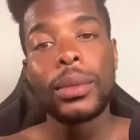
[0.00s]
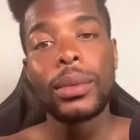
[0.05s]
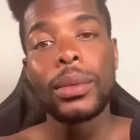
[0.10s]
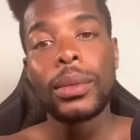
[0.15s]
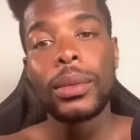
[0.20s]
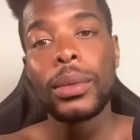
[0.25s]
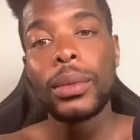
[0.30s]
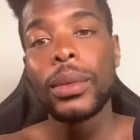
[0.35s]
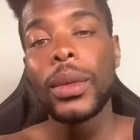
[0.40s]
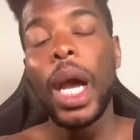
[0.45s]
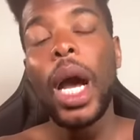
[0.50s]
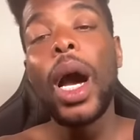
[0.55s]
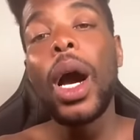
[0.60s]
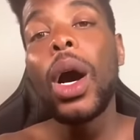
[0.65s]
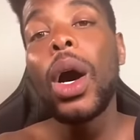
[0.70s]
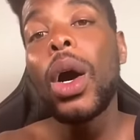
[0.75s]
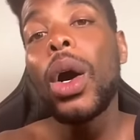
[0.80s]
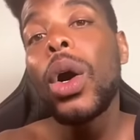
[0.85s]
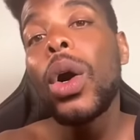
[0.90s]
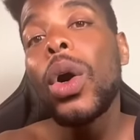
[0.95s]

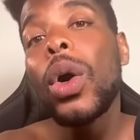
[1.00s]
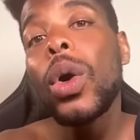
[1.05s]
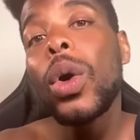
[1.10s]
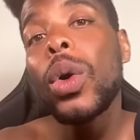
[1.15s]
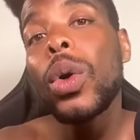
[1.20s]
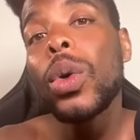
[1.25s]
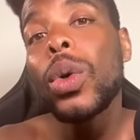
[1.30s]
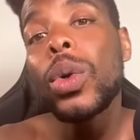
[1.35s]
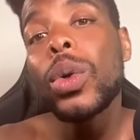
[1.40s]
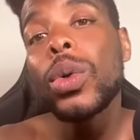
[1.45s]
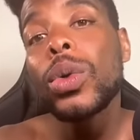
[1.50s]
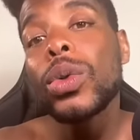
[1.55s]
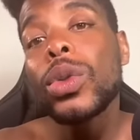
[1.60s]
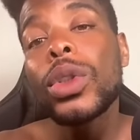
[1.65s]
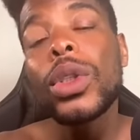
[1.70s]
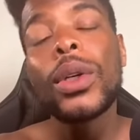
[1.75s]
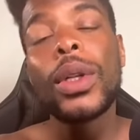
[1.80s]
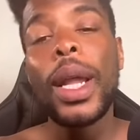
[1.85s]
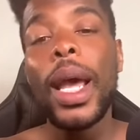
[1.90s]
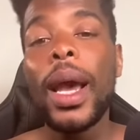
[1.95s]
Oh,
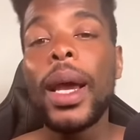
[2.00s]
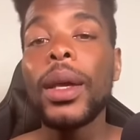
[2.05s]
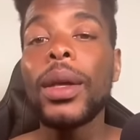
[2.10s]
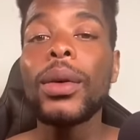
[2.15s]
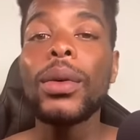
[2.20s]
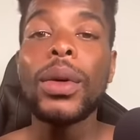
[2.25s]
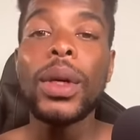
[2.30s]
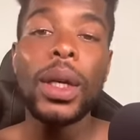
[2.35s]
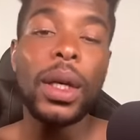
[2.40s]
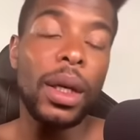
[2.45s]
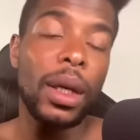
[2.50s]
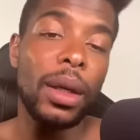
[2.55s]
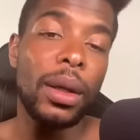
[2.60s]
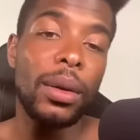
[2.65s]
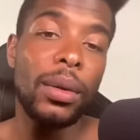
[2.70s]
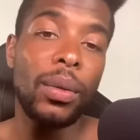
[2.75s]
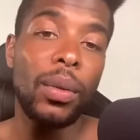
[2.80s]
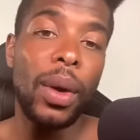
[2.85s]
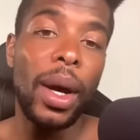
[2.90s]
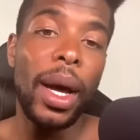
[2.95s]
so now you get
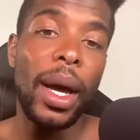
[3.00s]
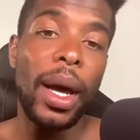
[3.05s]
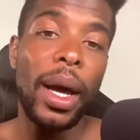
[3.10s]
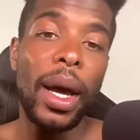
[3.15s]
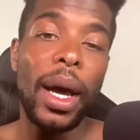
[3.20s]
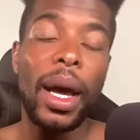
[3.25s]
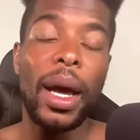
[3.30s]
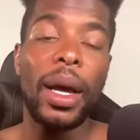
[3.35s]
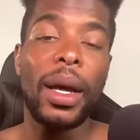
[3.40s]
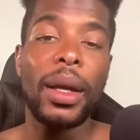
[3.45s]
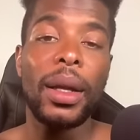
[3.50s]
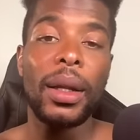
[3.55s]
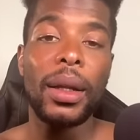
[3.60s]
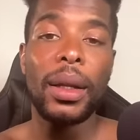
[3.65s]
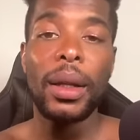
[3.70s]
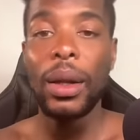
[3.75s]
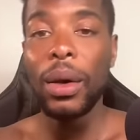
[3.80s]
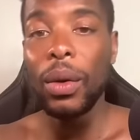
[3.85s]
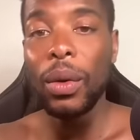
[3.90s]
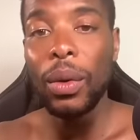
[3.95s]
why I
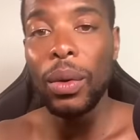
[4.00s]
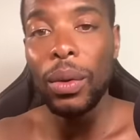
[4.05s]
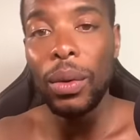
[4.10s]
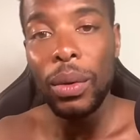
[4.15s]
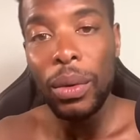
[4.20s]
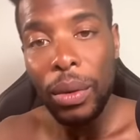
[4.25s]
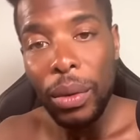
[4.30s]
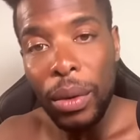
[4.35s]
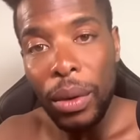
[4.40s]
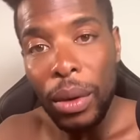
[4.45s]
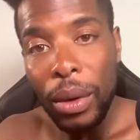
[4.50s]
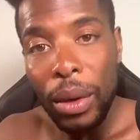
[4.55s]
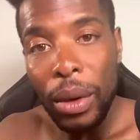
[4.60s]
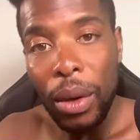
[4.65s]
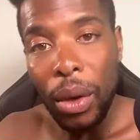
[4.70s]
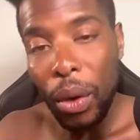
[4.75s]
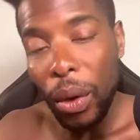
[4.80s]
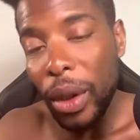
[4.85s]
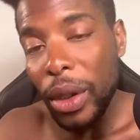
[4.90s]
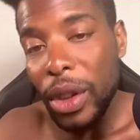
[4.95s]
know
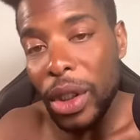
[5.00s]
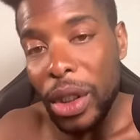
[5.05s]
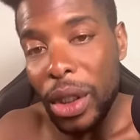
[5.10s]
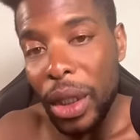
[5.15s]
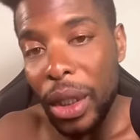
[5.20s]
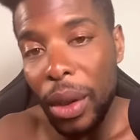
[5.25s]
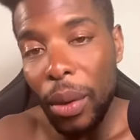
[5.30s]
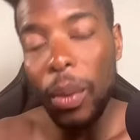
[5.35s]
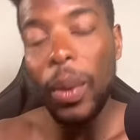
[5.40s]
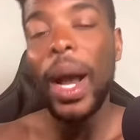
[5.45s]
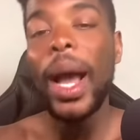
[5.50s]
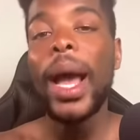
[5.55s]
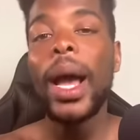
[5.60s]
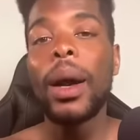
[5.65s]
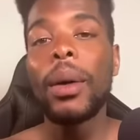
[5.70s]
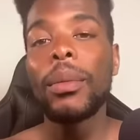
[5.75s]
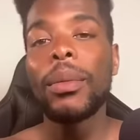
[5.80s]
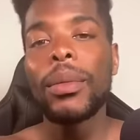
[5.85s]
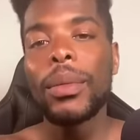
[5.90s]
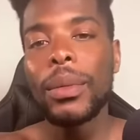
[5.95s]
court shit and why
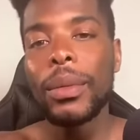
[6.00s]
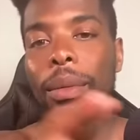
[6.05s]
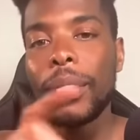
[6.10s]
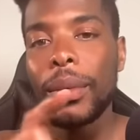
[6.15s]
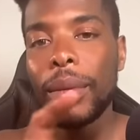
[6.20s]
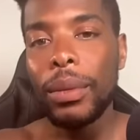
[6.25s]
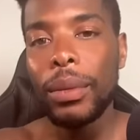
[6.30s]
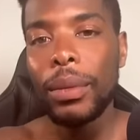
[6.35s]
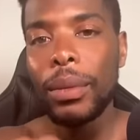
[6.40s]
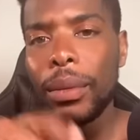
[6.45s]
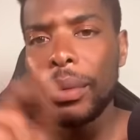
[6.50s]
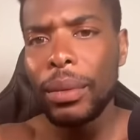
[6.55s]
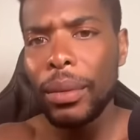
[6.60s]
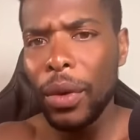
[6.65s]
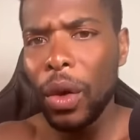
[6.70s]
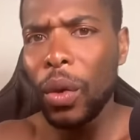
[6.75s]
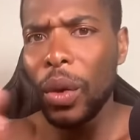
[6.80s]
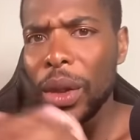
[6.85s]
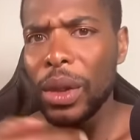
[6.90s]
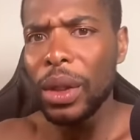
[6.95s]
I'm
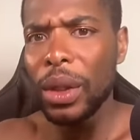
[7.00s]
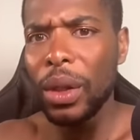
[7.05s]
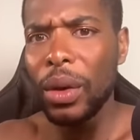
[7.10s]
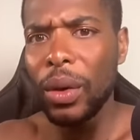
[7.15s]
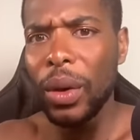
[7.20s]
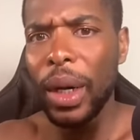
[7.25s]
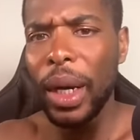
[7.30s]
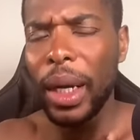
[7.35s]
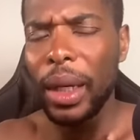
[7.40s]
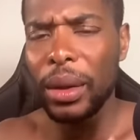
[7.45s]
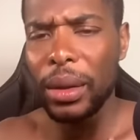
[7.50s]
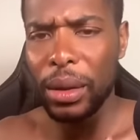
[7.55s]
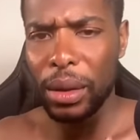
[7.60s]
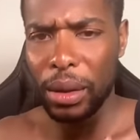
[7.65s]
going to the courthouse.